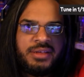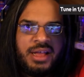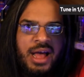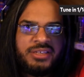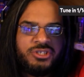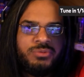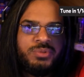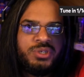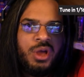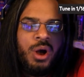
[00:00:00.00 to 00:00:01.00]

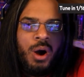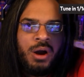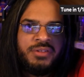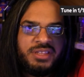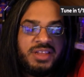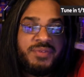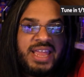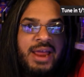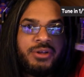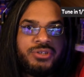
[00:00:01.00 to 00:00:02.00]
costumes are the different
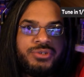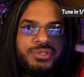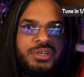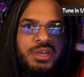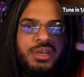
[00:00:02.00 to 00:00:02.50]
characters.